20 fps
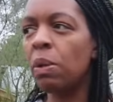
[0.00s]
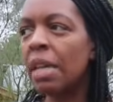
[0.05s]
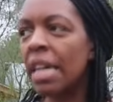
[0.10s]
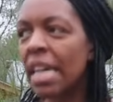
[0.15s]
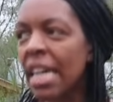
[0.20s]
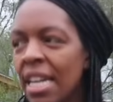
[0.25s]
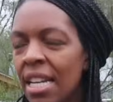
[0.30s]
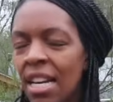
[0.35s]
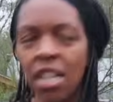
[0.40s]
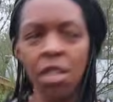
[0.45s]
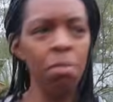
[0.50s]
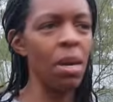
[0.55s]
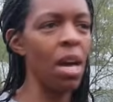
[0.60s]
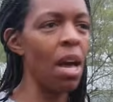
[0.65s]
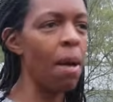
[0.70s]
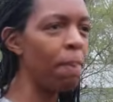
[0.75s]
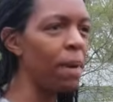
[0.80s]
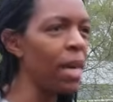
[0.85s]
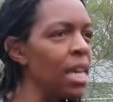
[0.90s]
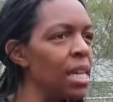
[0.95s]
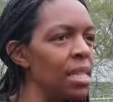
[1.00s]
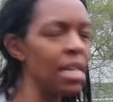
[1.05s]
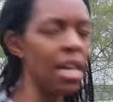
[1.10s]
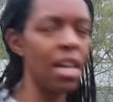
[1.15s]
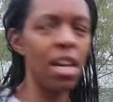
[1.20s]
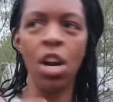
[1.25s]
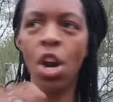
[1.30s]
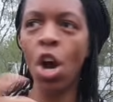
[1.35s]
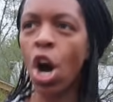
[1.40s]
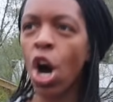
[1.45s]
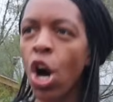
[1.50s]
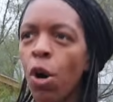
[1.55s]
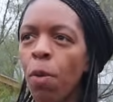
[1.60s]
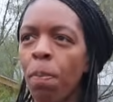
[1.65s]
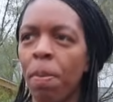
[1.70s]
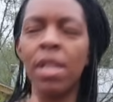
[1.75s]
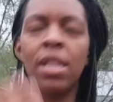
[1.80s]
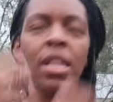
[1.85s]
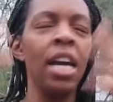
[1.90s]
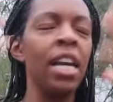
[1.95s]
eat and be at peace and in
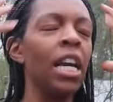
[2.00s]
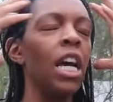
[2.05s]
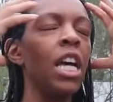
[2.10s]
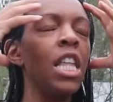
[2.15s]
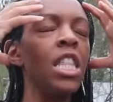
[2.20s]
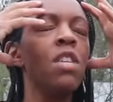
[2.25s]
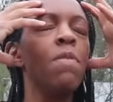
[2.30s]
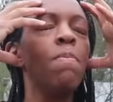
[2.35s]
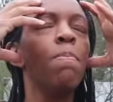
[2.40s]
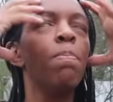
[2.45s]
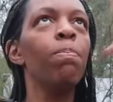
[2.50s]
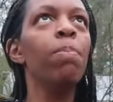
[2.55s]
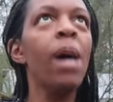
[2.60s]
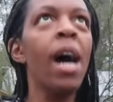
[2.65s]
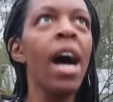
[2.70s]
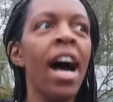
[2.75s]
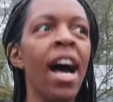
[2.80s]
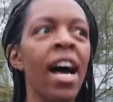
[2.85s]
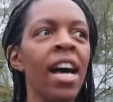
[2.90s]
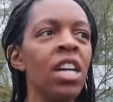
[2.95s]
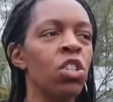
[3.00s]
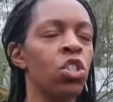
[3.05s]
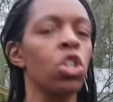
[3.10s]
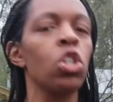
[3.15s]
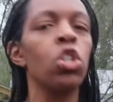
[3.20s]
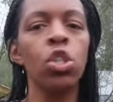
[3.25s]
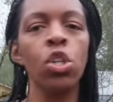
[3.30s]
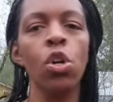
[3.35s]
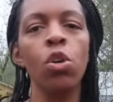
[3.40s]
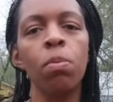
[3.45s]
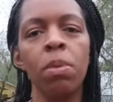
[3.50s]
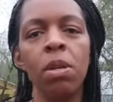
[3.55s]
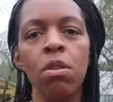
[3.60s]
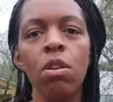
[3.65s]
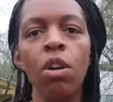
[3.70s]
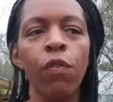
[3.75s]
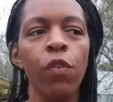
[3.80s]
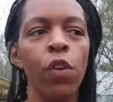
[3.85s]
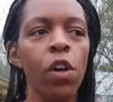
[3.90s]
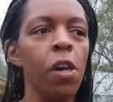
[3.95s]
hope, and like it's just so
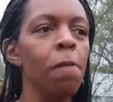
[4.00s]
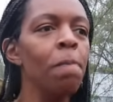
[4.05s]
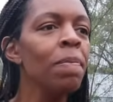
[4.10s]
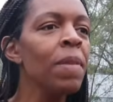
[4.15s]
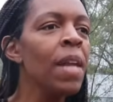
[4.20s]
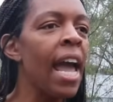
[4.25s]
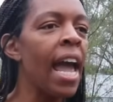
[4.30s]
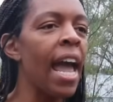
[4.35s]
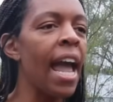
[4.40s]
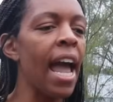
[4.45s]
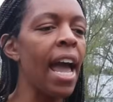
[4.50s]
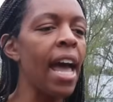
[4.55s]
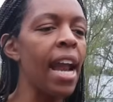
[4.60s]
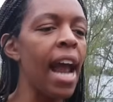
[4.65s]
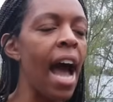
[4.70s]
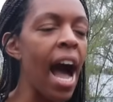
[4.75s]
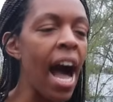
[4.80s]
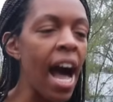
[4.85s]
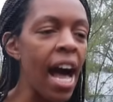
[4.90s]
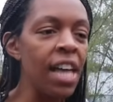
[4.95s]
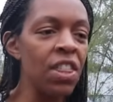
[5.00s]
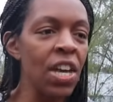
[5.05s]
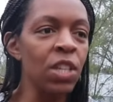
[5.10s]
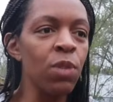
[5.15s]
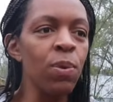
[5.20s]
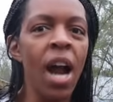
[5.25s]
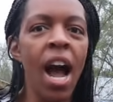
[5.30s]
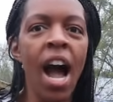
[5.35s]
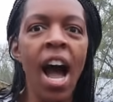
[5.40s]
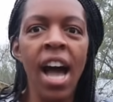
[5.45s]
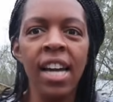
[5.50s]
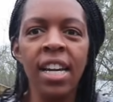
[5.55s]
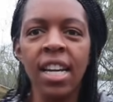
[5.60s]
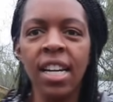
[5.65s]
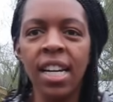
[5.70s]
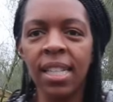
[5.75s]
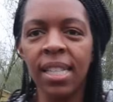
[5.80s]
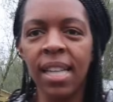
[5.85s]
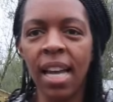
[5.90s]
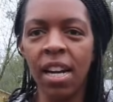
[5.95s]
beautiful. And that's what I
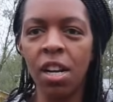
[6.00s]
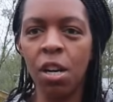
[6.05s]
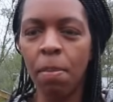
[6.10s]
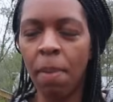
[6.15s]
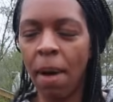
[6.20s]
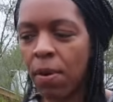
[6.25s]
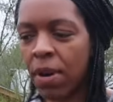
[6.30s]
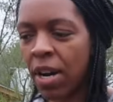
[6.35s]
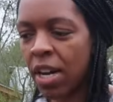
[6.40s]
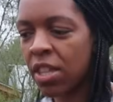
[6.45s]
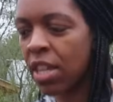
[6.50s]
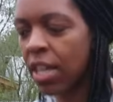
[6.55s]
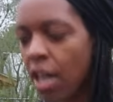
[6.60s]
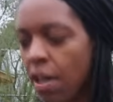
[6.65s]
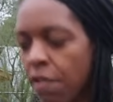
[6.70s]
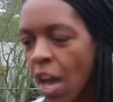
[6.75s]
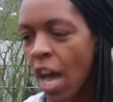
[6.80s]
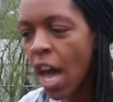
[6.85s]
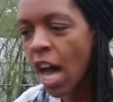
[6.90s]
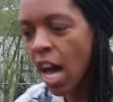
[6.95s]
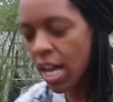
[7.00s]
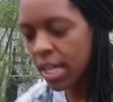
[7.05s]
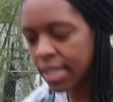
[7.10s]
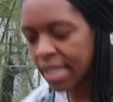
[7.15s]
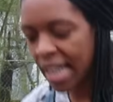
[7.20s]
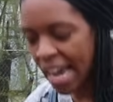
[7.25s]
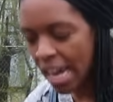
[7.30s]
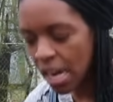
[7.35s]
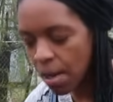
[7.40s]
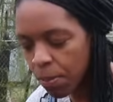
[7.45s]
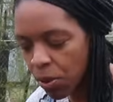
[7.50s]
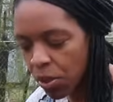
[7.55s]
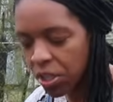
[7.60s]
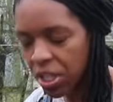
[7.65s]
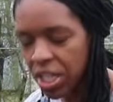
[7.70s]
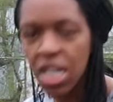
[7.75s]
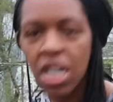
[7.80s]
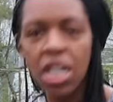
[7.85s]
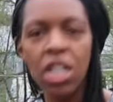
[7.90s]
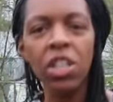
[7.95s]
get excited about when I think of a table
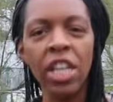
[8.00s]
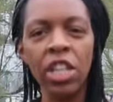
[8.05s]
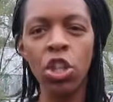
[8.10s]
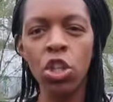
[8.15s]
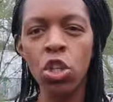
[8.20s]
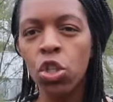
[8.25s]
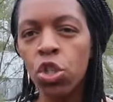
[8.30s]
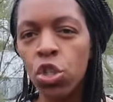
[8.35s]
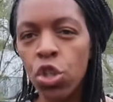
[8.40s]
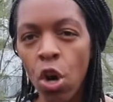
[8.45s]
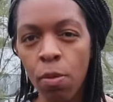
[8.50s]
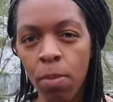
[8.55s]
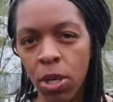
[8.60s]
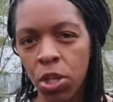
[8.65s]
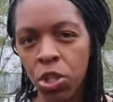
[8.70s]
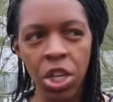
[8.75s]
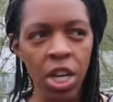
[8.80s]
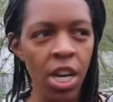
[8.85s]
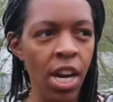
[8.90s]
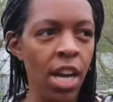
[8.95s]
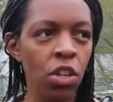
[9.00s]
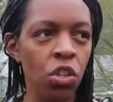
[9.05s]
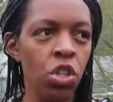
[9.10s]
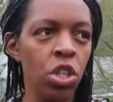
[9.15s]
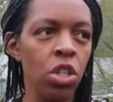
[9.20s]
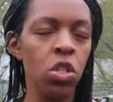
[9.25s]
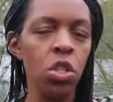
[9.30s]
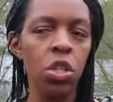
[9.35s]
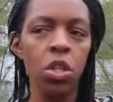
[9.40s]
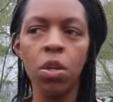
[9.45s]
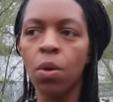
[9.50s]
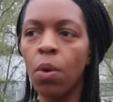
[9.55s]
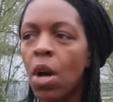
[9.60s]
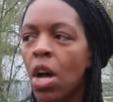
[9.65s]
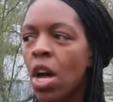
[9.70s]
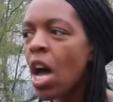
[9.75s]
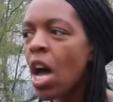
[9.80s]
here. Like there's so much connection to